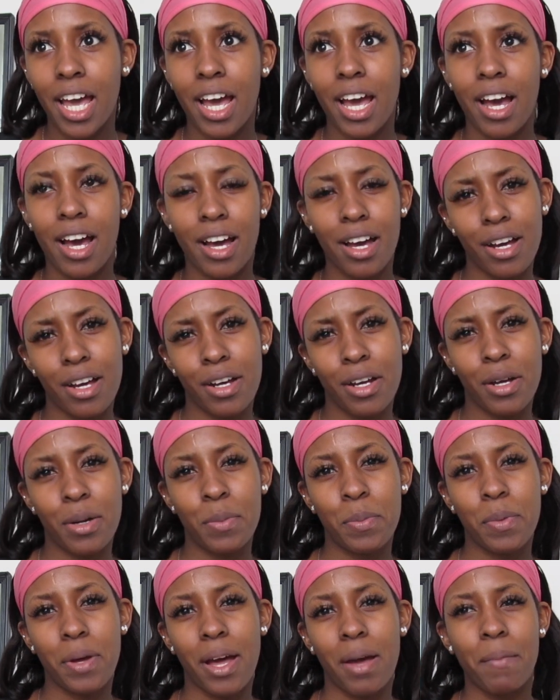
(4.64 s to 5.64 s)

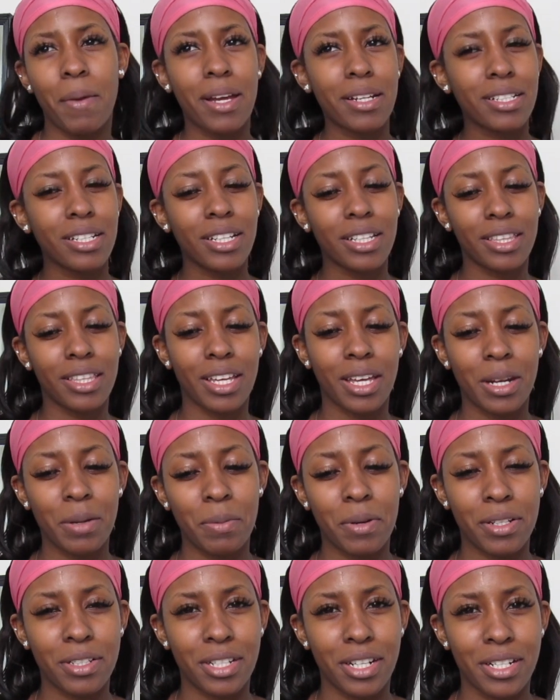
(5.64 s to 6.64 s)
I'm actually thinking
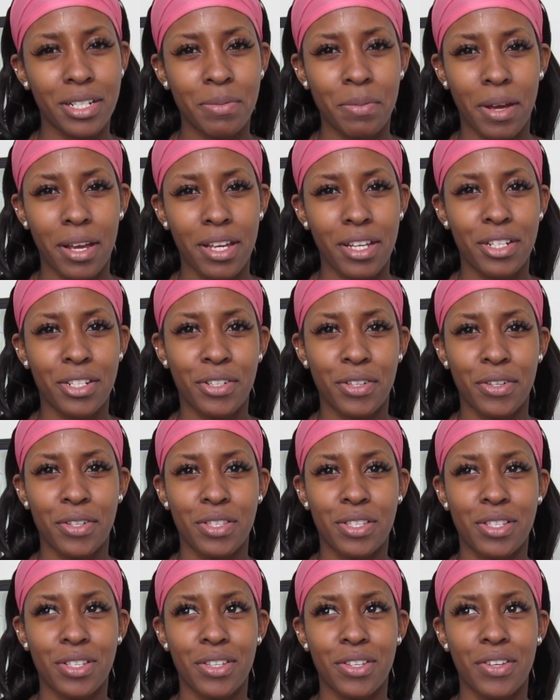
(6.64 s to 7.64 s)
about changing my intro
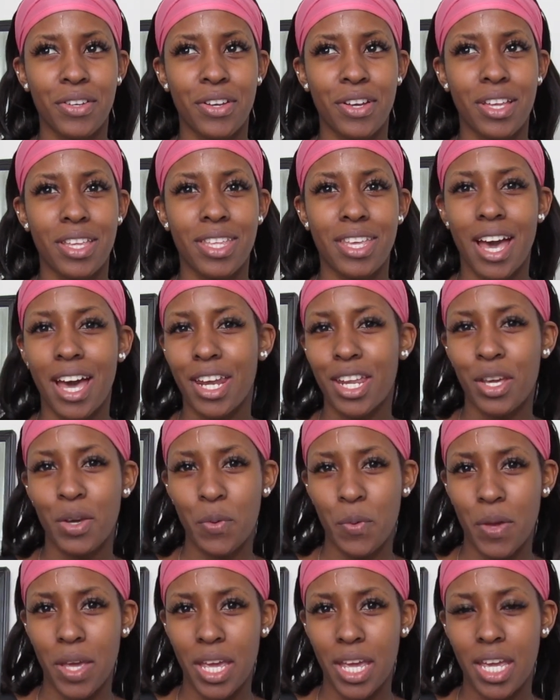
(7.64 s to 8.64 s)
to Yachty
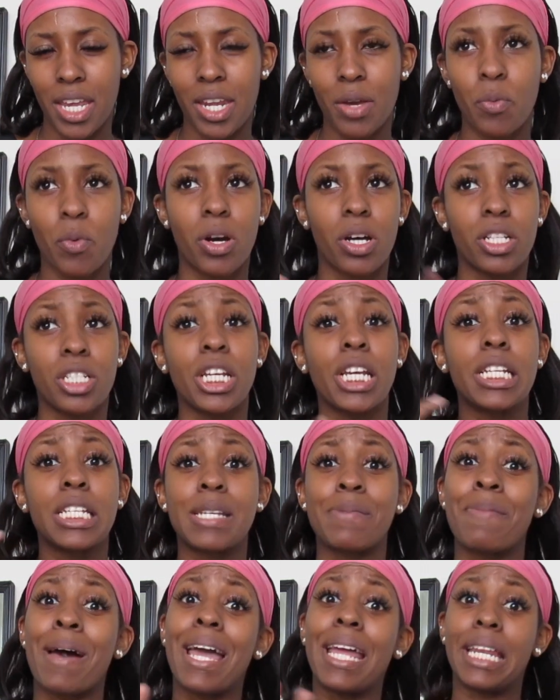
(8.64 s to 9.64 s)
Queen. Well,
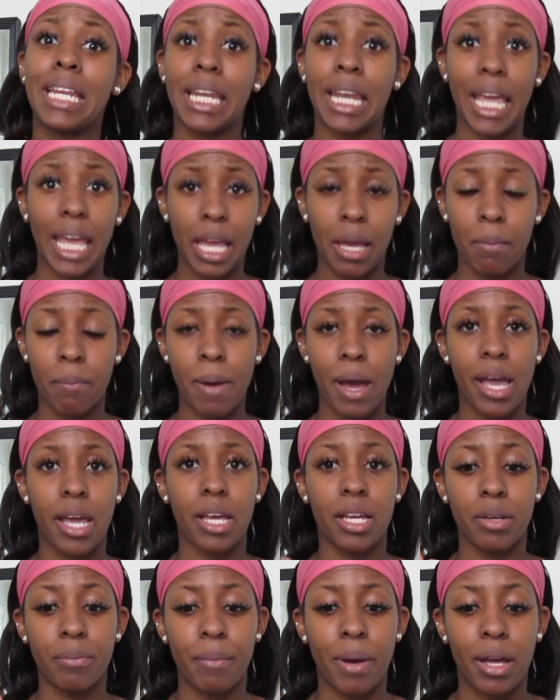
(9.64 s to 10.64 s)
changing my name,
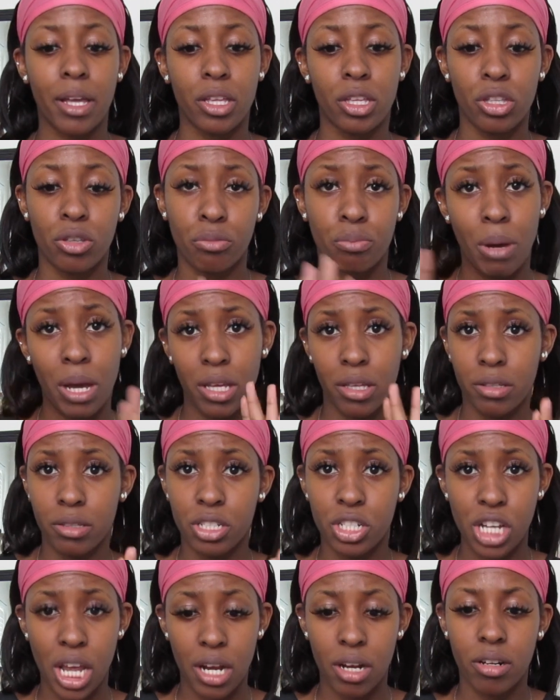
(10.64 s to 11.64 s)
my
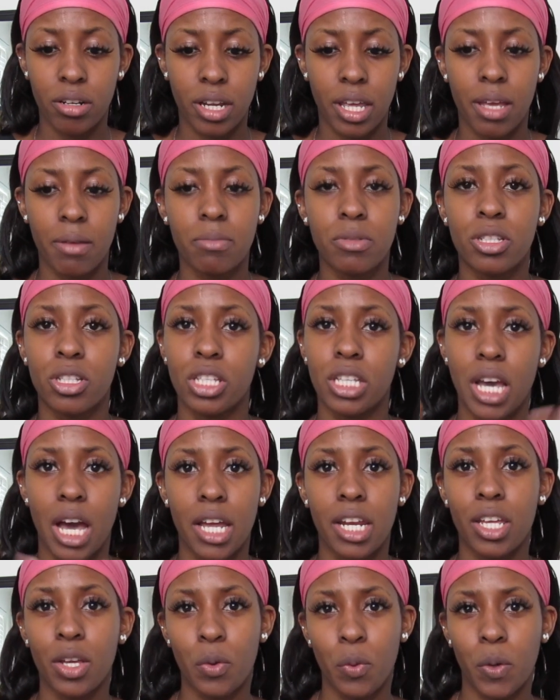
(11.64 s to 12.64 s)
channel name to
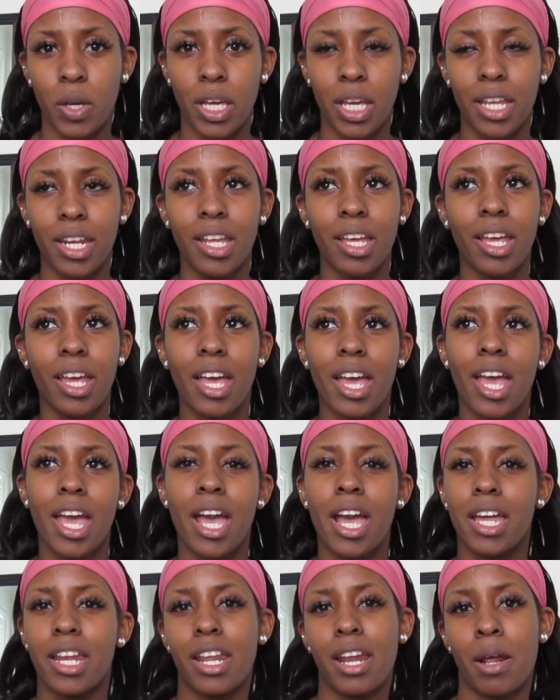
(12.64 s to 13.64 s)
Yachty Queen,
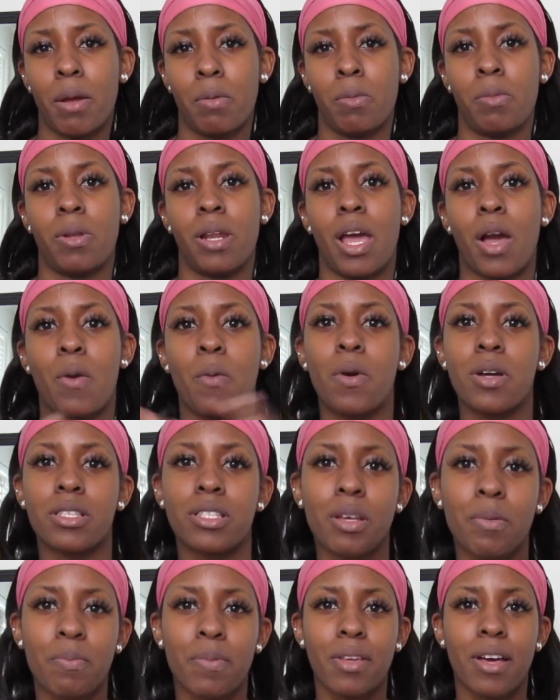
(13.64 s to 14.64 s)
and then I'm gonna be like, "What's
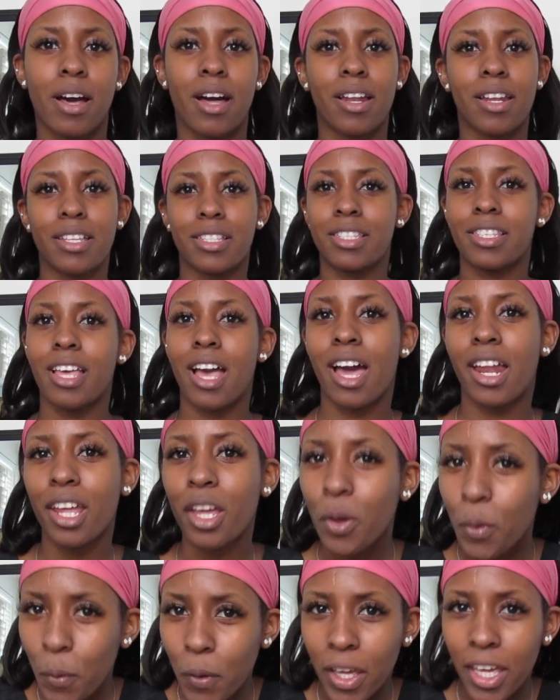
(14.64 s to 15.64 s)
up, y'all? It's
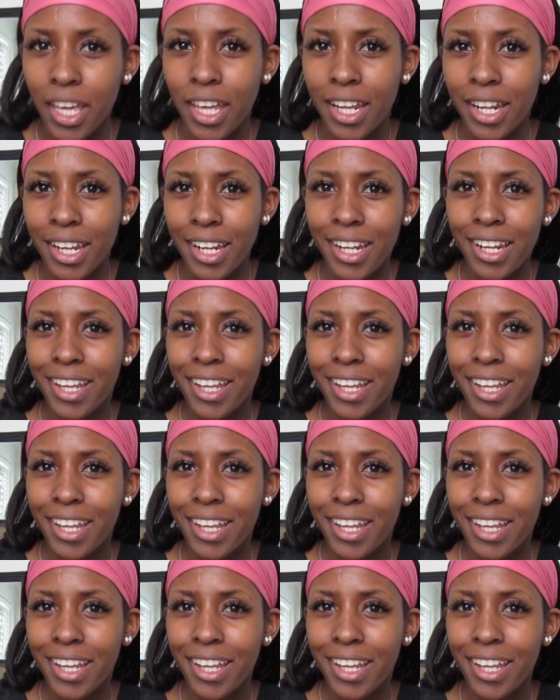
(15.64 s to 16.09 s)
Yachty Queen."